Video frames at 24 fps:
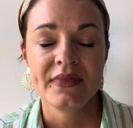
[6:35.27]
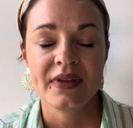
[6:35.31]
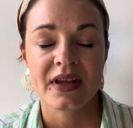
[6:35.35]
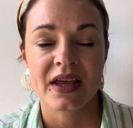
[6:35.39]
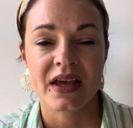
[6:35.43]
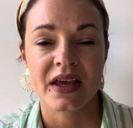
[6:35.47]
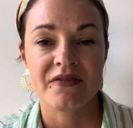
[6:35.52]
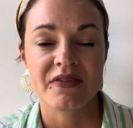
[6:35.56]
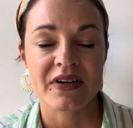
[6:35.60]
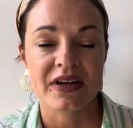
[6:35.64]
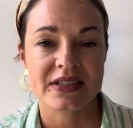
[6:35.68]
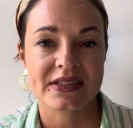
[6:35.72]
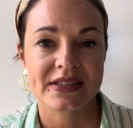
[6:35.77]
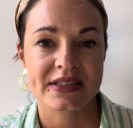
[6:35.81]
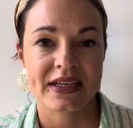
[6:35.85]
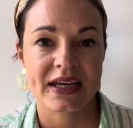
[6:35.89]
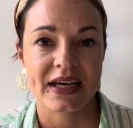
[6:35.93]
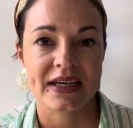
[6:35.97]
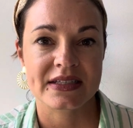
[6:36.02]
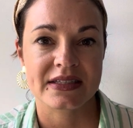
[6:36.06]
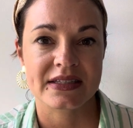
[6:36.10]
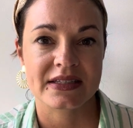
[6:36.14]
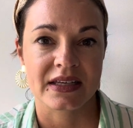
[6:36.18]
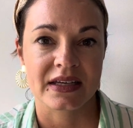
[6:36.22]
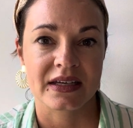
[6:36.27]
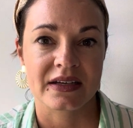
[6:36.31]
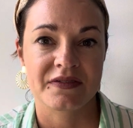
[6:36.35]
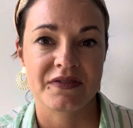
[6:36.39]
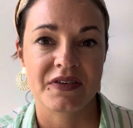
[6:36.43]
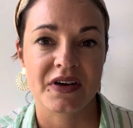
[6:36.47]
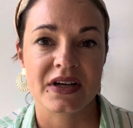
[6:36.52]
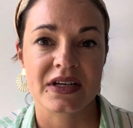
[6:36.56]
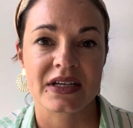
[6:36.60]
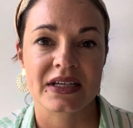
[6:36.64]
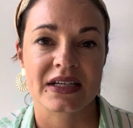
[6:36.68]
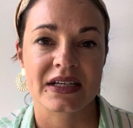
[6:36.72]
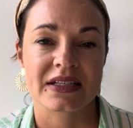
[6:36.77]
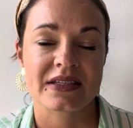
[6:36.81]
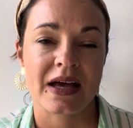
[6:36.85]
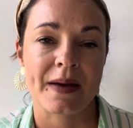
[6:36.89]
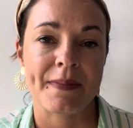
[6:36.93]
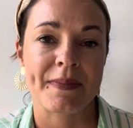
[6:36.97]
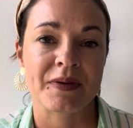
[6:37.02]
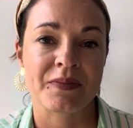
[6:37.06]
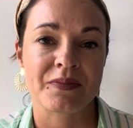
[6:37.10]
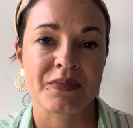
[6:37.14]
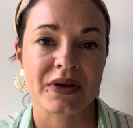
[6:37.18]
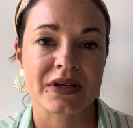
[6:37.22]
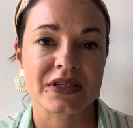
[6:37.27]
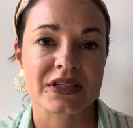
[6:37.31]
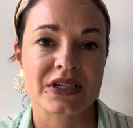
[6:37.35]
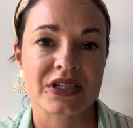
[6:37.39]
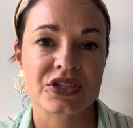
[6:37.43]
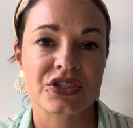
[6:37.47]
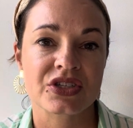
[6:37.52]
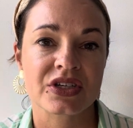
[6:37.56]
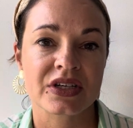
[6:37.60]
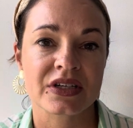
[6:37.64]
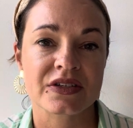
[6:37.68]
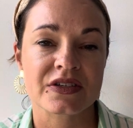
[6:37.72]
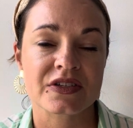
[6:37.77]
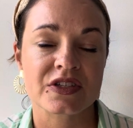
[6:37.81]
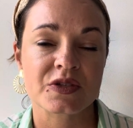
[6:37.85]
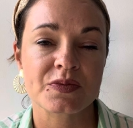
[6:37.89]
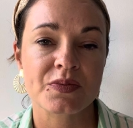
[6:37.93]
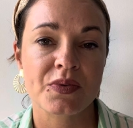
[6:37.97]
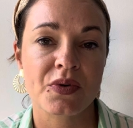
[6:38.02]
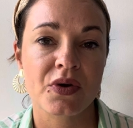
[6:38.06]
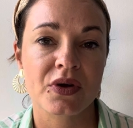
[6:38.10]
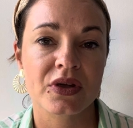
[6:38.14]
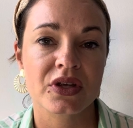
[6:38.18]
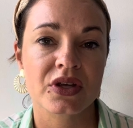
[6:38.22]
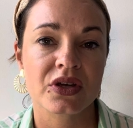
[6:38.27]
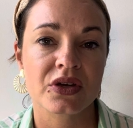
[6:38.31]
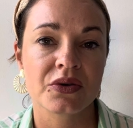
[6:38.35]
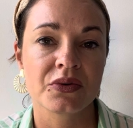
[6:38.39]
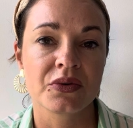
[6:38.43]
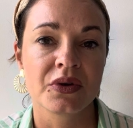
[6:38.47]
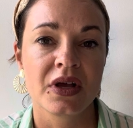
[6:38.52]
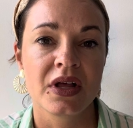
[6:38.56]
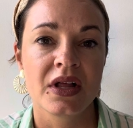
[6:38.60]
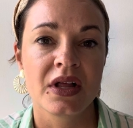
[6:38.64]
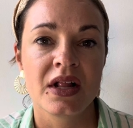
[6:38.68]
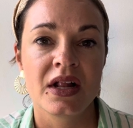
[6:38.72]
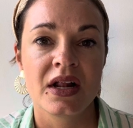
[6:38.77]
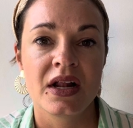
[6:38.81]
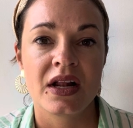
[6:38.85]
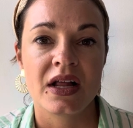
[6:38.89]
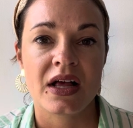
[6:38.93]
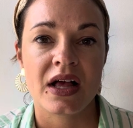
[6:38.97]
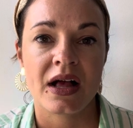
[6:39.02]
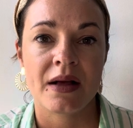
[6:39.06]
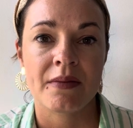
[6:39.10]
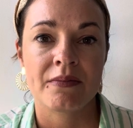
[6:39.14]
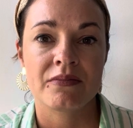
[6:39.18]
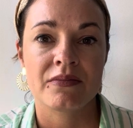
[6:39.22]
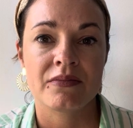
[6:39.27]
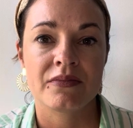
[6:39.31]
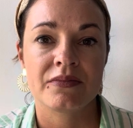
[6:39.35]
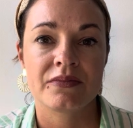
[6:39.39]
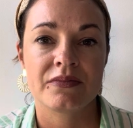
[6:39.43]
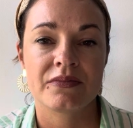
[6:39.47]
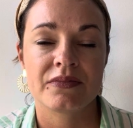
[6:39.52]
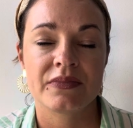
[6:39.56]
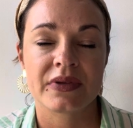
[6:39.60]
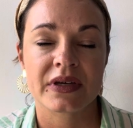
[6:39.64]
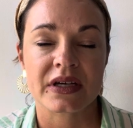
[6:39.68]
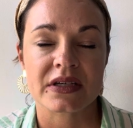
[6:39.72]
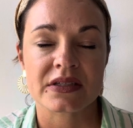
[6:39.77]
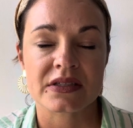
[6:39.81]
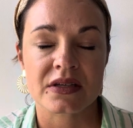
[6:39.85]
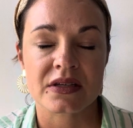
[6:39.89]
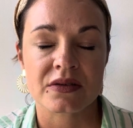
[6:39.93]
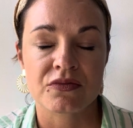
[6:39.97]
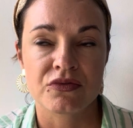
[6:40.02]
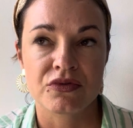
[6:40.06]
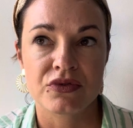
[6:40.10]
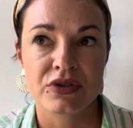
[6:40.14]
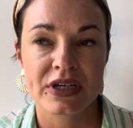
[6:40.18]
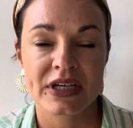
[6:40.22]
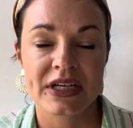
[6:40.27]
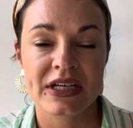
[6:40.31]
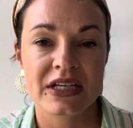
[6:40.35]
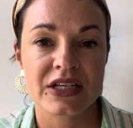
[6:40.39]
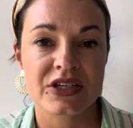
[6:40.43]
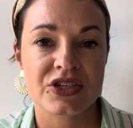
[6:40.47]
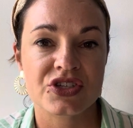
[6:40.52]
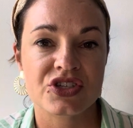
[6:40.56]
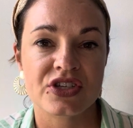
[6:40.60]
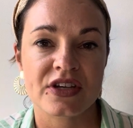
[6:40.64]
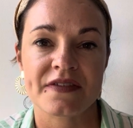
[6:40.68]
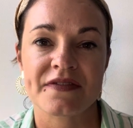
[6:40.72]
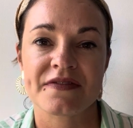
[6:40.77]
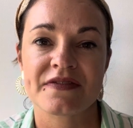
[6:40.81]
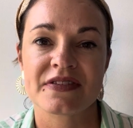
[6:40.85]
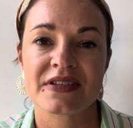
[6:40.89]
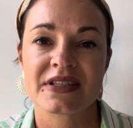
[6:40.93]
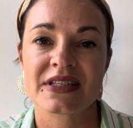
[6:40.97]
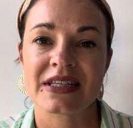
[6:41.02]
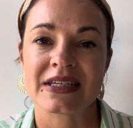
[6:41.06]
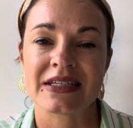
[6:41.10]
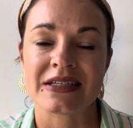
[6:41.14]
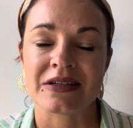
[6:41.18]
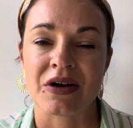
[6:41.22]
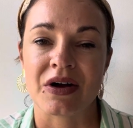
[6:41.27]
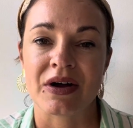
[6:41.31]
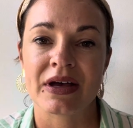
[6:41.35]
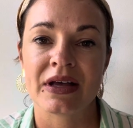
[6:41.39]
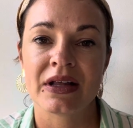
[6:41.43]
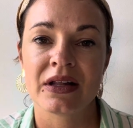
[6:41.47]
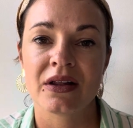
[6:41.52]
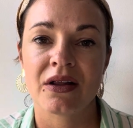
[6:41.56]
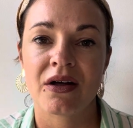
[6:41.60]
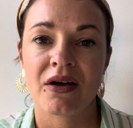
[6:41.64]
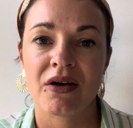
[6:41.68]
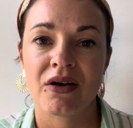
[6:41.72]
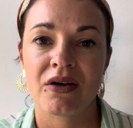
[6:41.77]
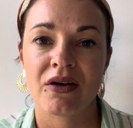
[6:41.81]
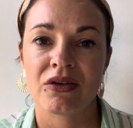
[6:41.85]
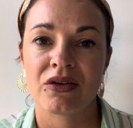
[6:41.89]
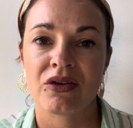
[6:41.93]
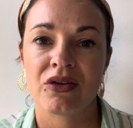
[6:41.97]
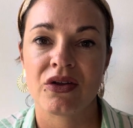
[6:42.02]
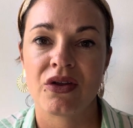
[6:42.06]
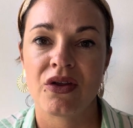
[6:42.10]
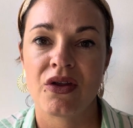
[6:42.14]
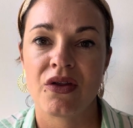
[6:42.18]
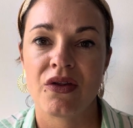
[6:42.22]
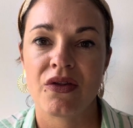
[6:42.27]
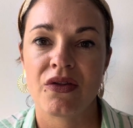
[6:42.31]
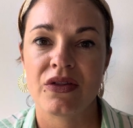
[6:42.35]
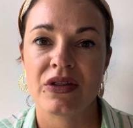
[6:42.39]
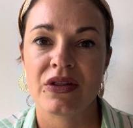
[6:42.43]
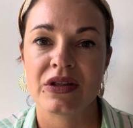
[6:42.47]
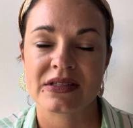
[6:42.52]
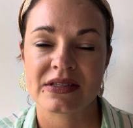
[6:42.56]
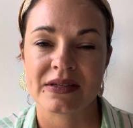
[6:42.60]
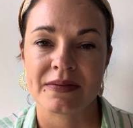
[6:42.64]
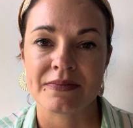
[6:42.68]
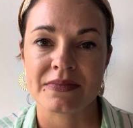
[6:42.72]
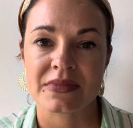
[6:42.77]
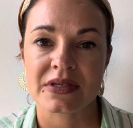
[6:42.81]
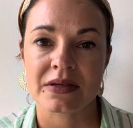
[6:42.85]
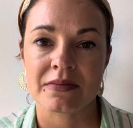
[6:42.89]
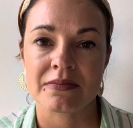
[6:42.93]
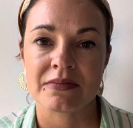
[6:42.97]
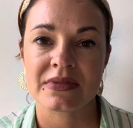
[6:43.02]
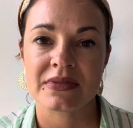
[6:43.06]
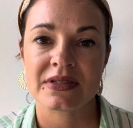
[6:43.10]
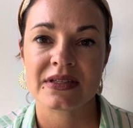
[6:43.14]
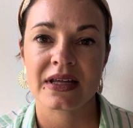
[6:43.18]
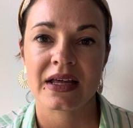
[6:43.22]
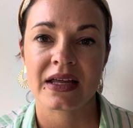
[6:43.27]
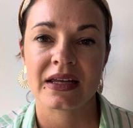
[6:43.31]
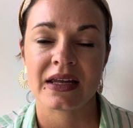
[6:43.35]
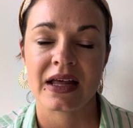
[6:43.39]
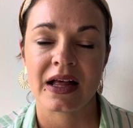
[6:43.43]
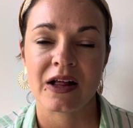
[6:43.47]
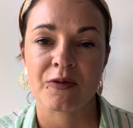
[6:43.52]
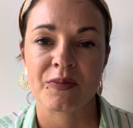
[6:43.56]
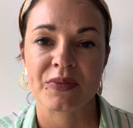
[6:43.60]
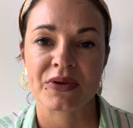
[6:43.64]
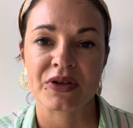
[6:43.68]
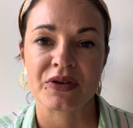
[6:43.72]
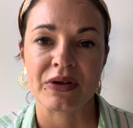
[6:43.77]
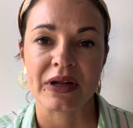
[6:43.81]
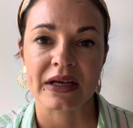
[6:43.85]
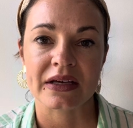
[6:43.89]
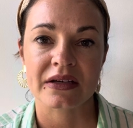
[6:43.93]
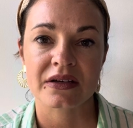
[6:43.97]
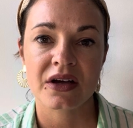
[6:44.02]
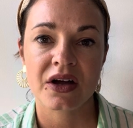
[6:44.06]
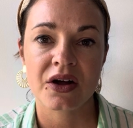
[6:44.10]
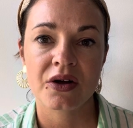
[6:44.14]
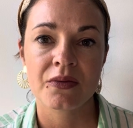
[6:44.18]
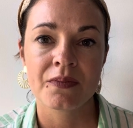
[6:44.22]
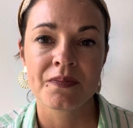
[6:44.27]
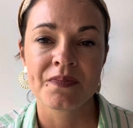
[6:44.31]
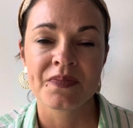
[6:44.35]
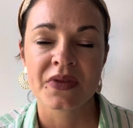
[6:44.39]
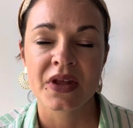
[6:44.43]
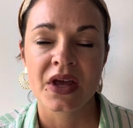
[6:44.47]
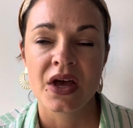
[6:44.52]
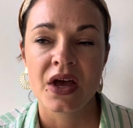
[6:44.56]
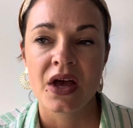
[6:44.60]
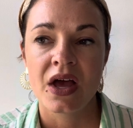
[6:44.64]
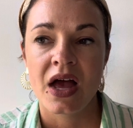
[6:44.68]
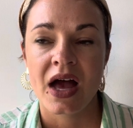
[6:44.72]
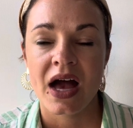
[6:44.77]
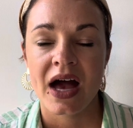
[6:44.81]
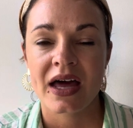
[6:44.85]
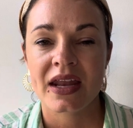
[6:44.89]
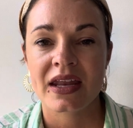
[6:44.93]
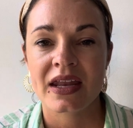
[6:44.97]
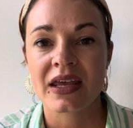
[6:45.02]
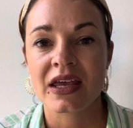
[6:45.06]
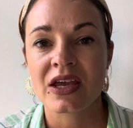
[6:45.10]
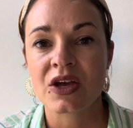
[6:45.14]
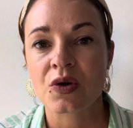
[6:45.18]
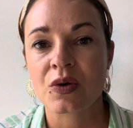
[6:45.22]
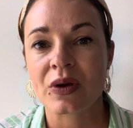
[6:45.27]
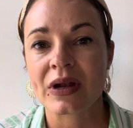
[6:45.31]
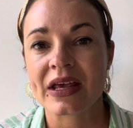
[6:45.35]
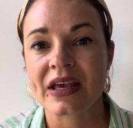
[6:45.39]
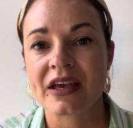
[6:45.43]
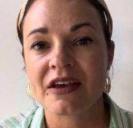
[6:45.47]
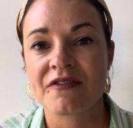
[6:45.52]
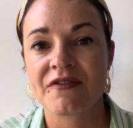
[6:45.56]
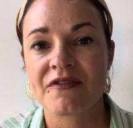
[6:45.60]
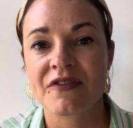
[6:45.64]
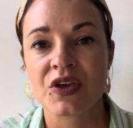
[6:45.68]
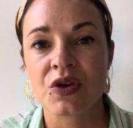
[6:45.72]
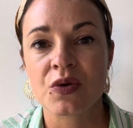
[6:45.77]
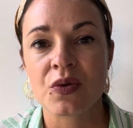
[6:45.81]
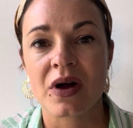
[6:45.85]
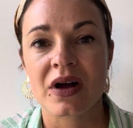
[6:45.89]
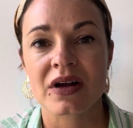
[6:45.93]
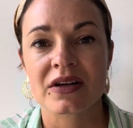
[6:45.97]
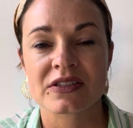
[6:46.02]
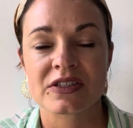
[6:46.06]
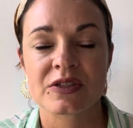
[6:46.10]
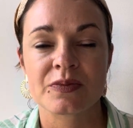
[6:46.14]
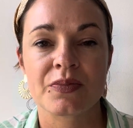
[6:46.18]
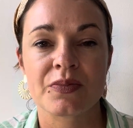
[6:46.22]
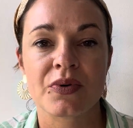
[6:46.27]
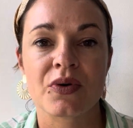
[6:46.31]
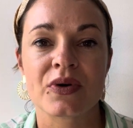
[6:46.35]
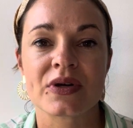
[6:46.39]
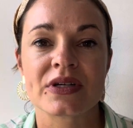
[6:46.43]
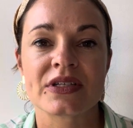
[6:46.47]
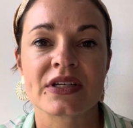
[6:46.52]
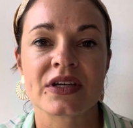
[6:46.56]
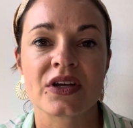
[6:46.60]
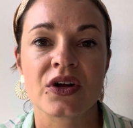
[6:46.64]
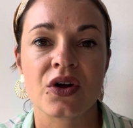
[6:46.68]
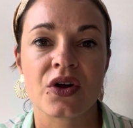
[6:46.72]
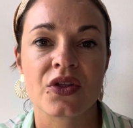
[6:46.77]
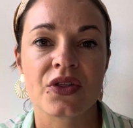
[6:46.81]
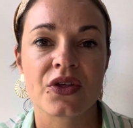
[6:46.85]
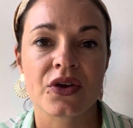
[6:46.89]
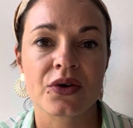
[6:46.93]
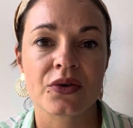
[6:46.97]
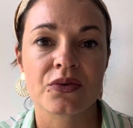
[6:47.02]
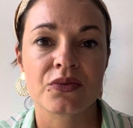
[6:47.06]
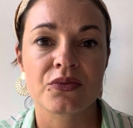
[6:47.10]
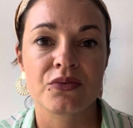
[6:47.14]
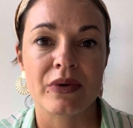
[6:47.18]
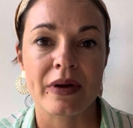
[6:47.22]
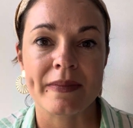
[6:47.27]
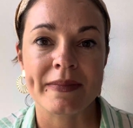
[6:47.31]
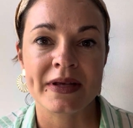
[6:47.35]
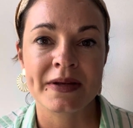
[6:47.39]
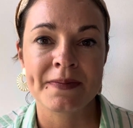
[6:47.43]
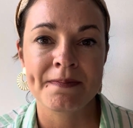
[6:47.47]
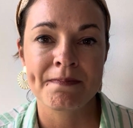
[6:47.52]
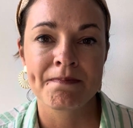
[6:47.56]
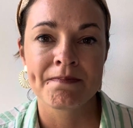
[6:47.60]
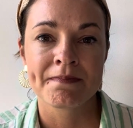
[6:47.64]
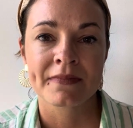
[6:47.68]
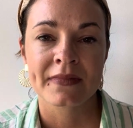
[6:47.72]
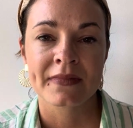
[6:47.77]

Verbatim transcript: investigating, finding a tapping practitioner to support you, because it really shifts the dial on the symptoms and helping you let go. And equally, if you are supporting other women